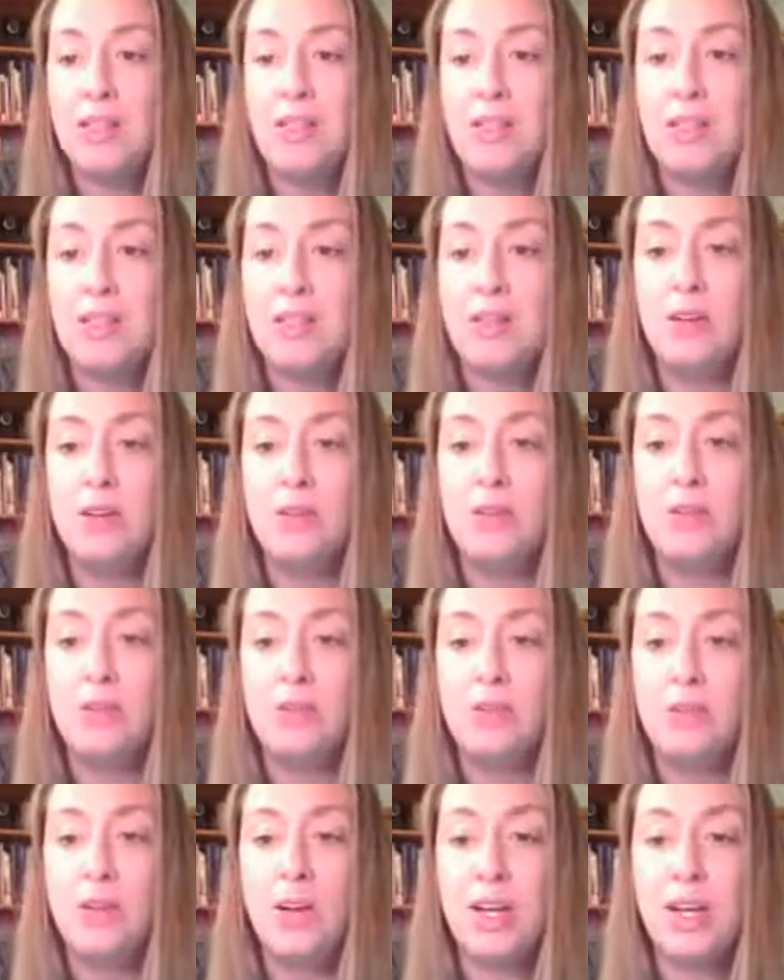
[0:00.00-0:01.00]

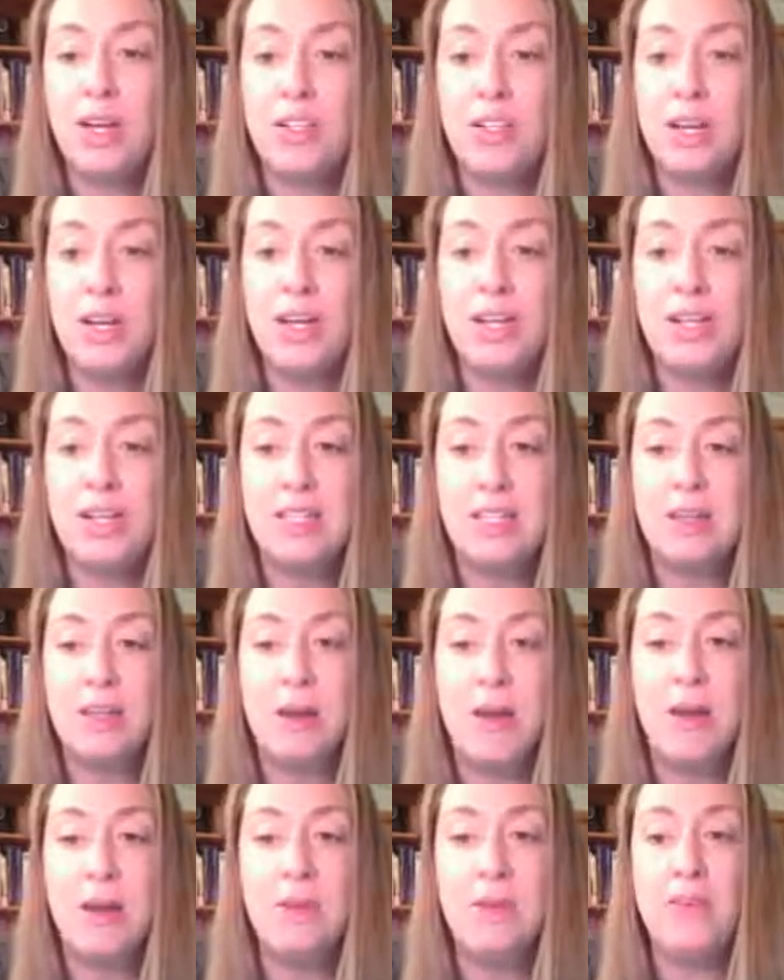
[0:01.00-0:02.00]
So trying to get to the
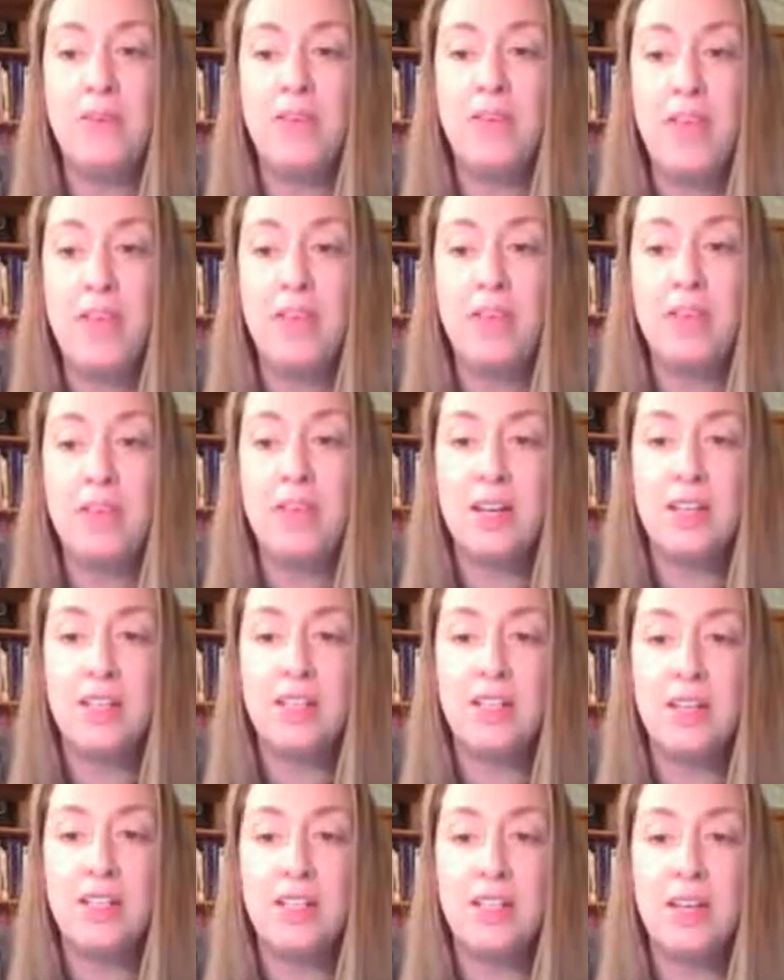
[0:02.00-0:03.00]
bottom of it and then
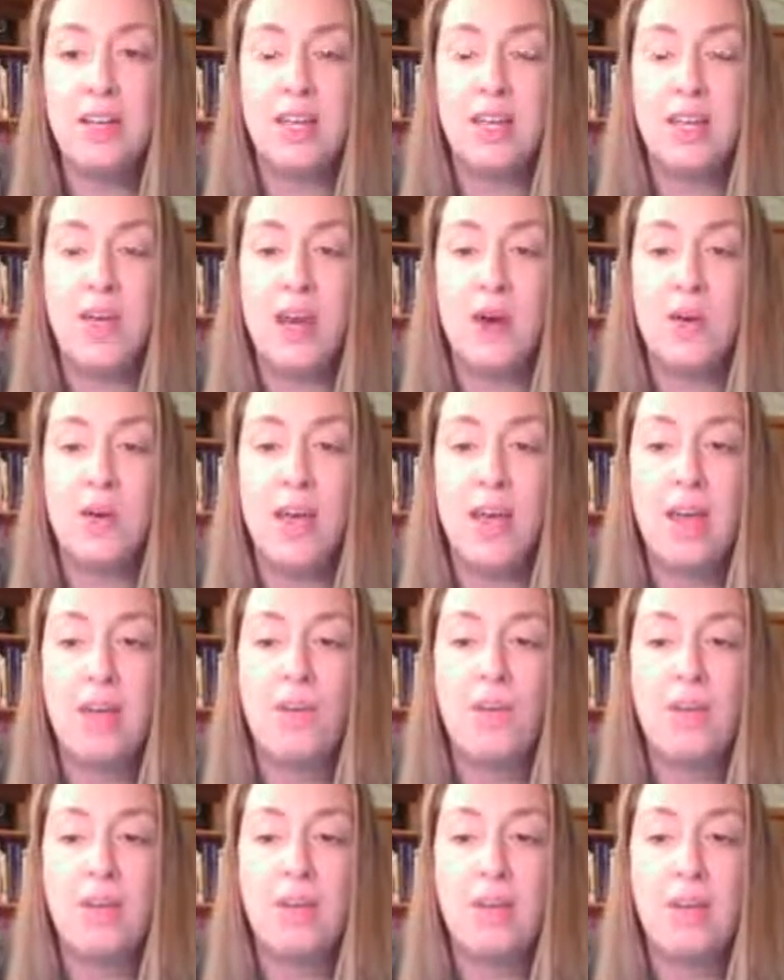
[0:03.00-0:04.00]
addressing it that way
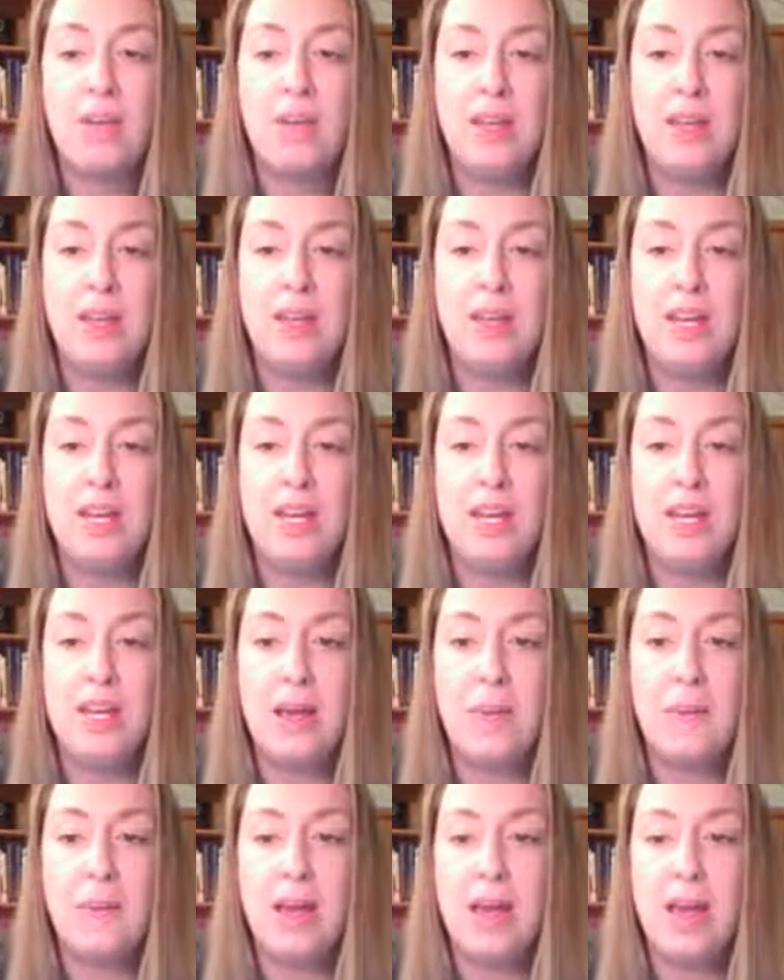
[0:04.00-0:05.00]
would be the
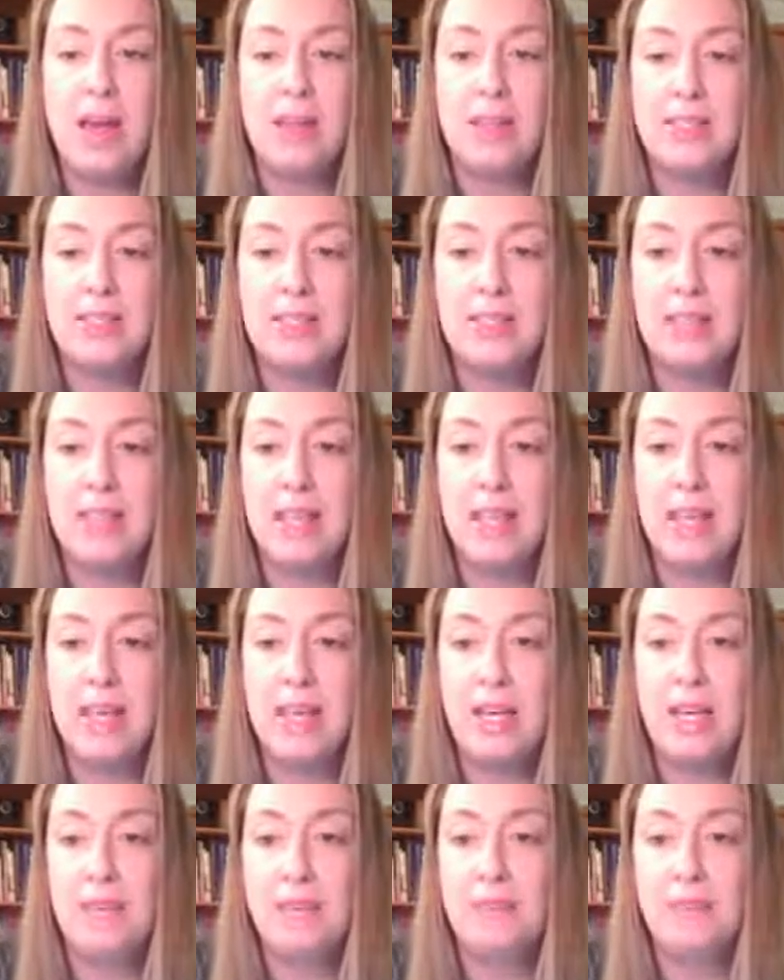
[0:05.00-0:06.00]
best
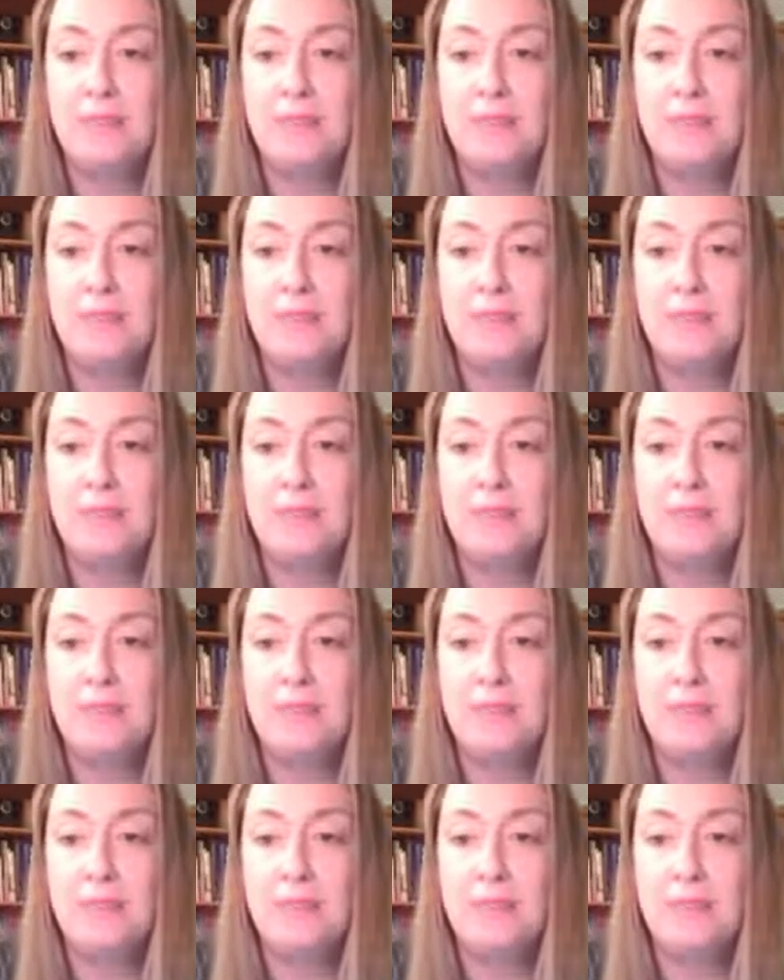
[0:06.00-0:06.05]
thing.